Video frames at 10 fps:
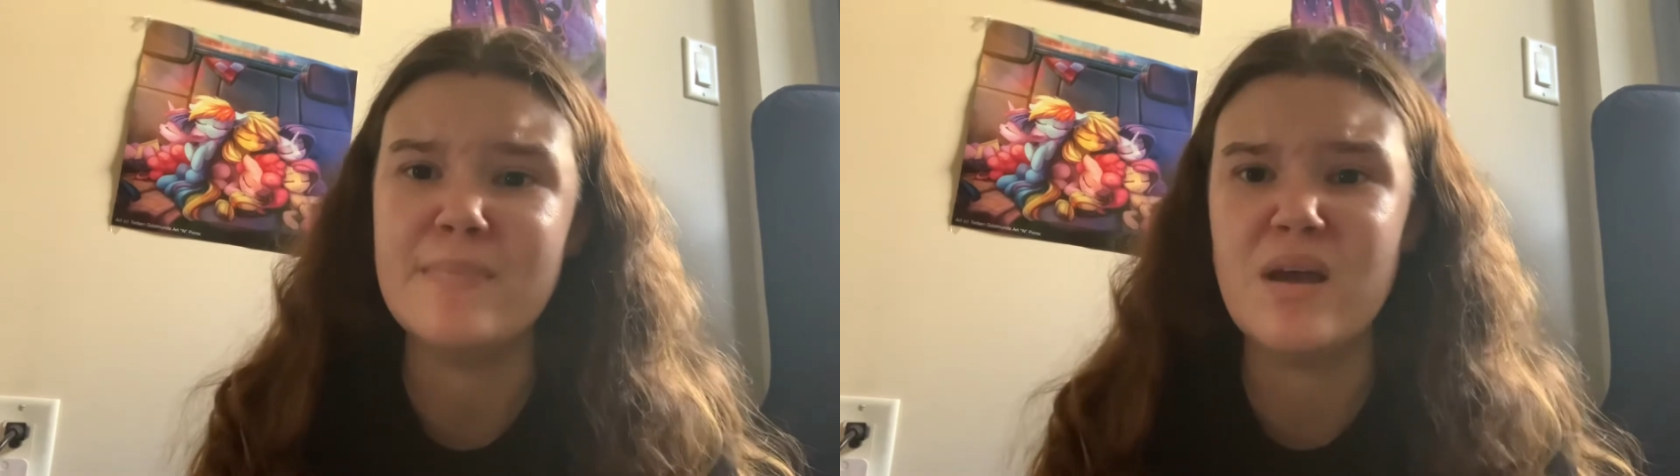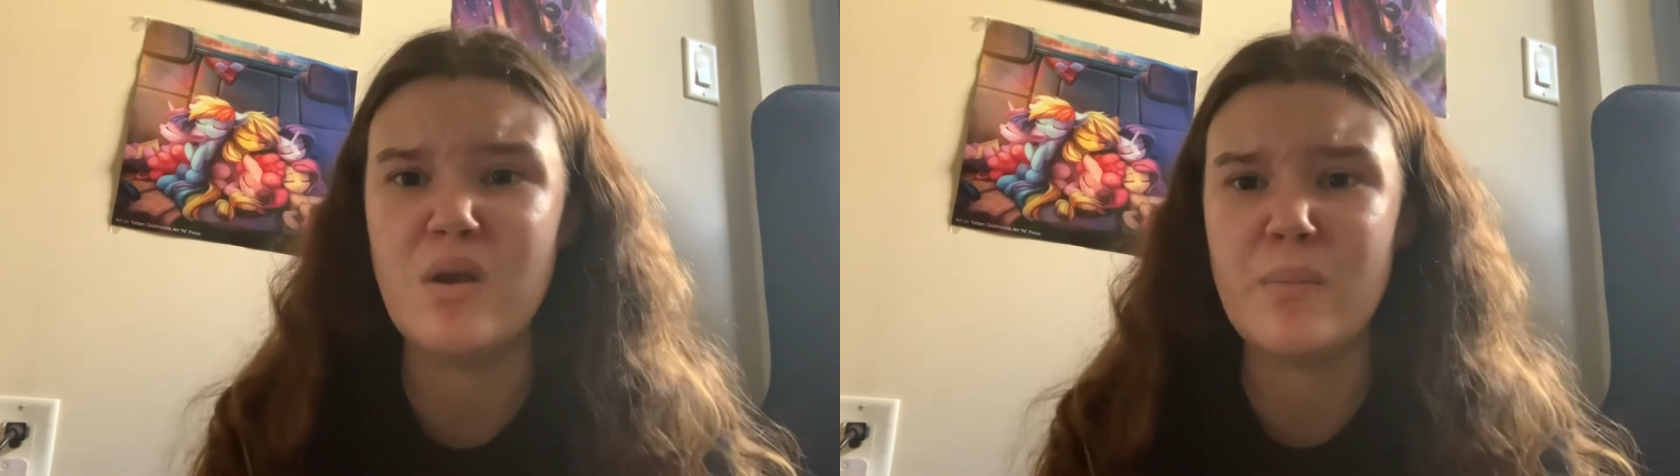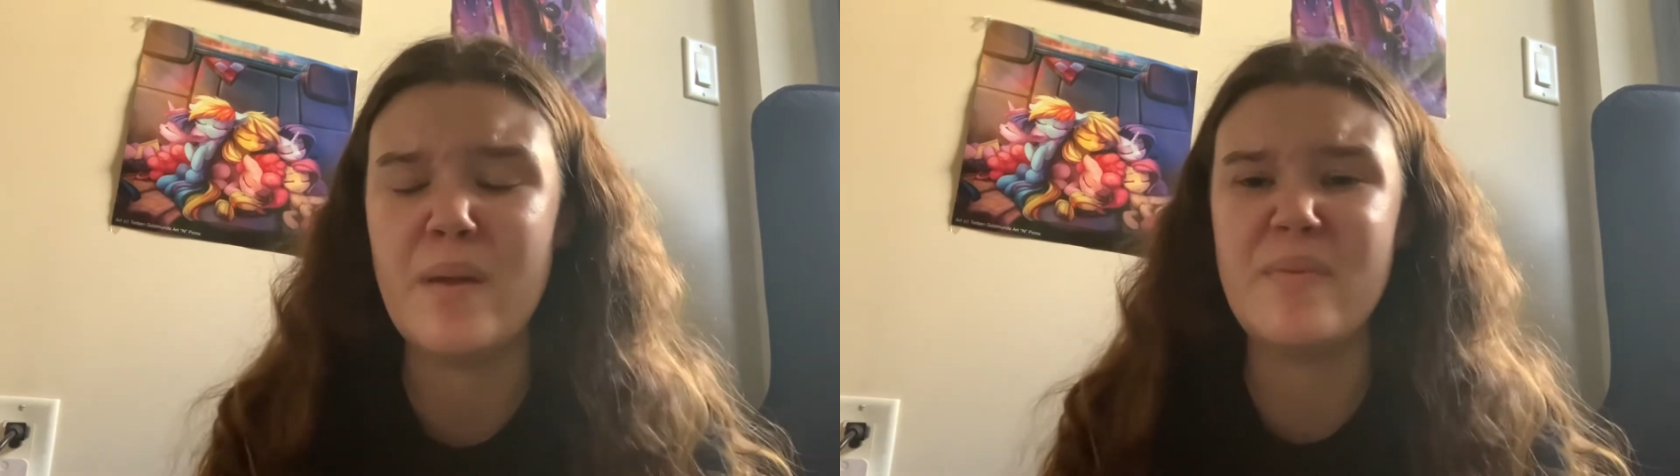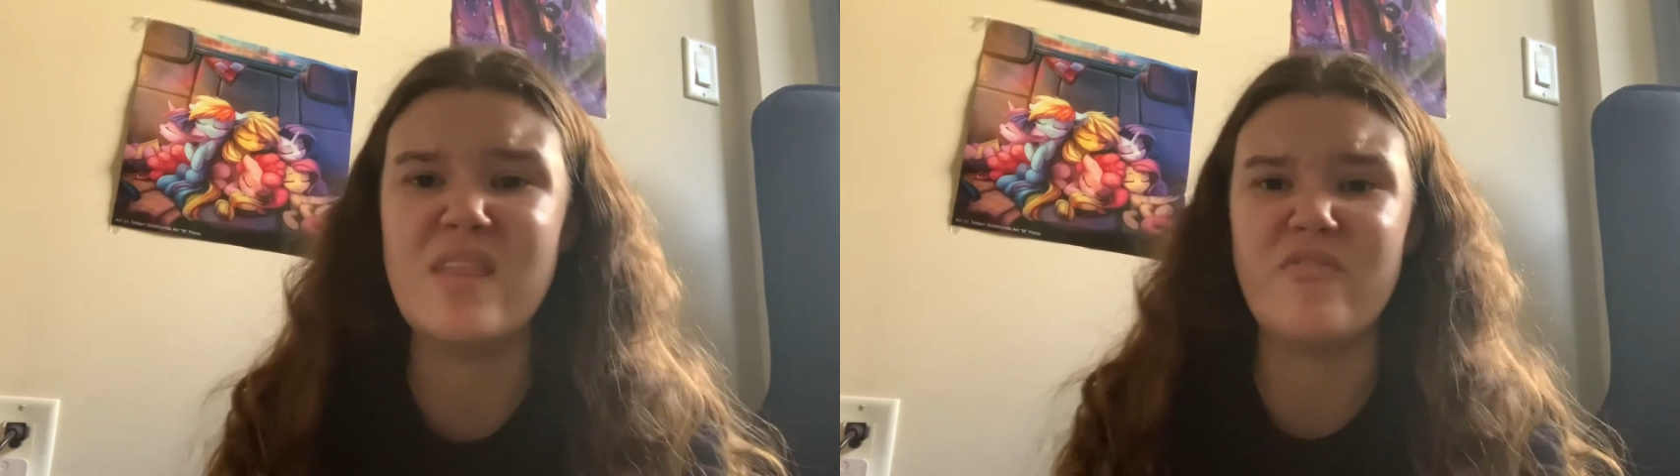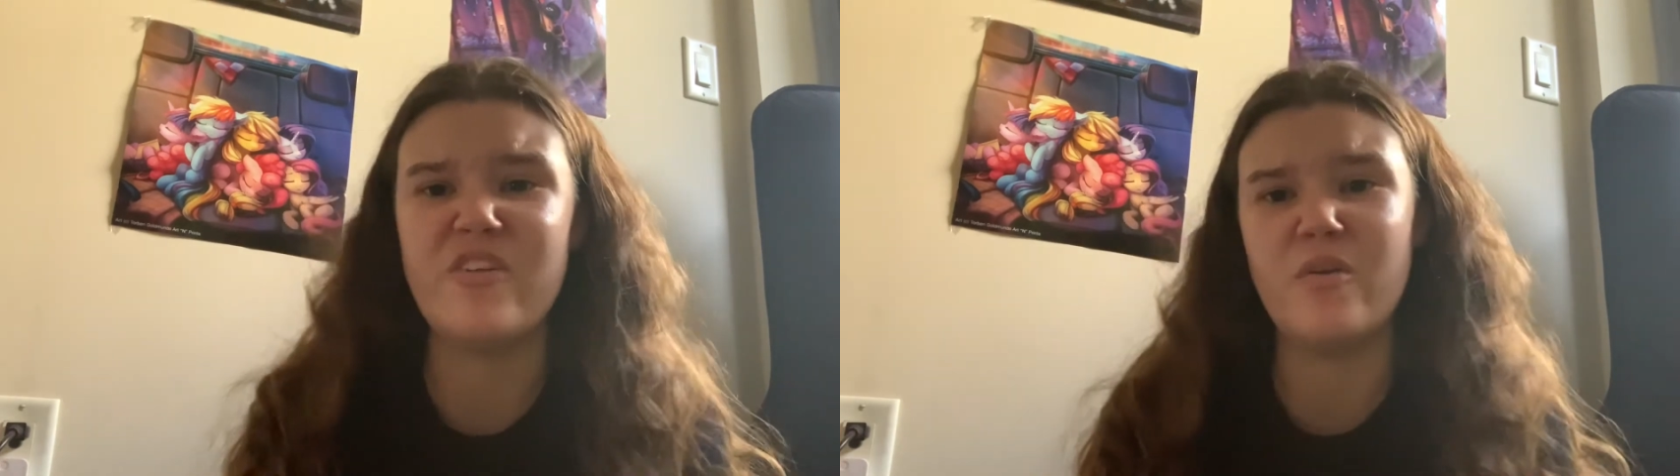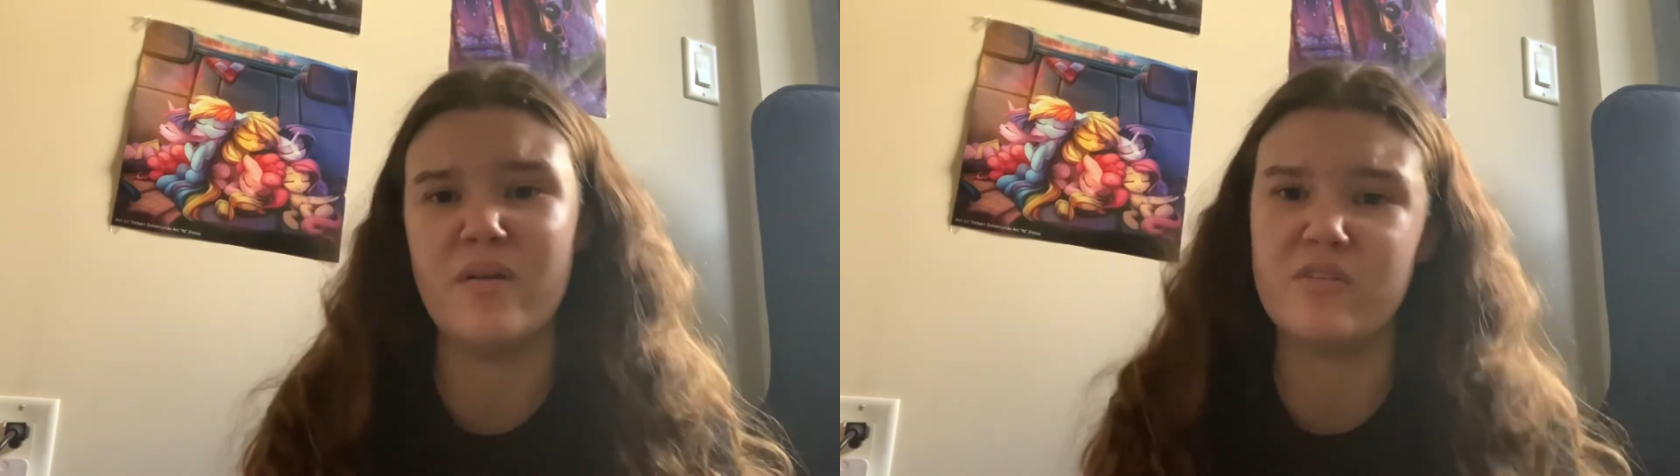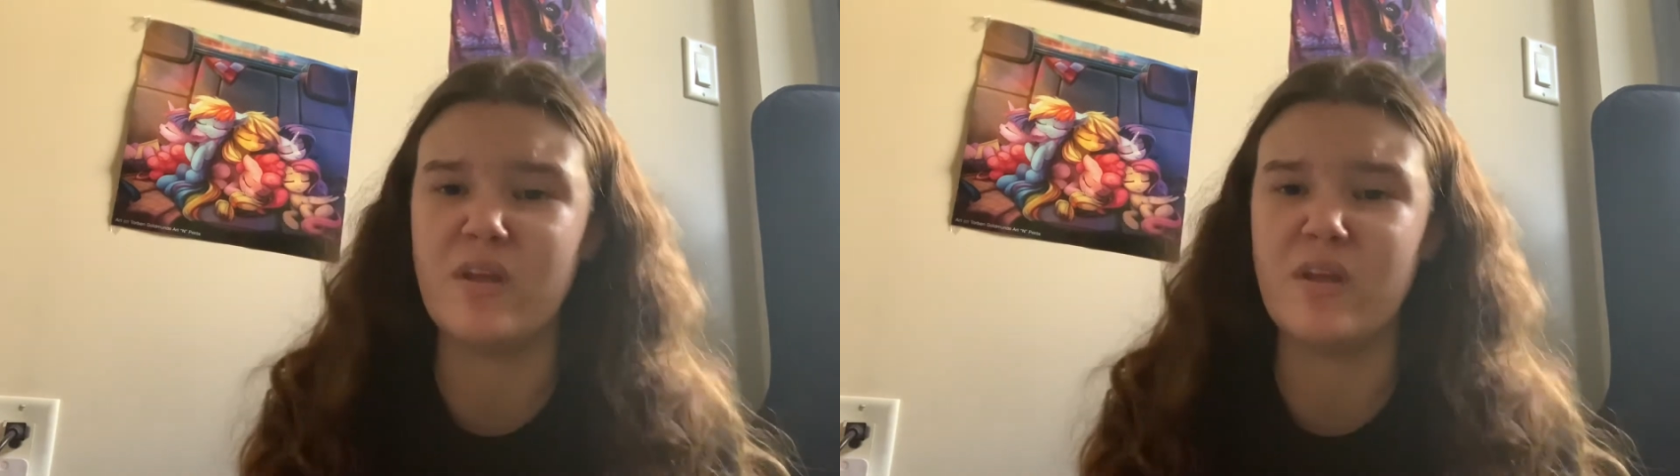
or maybe the few other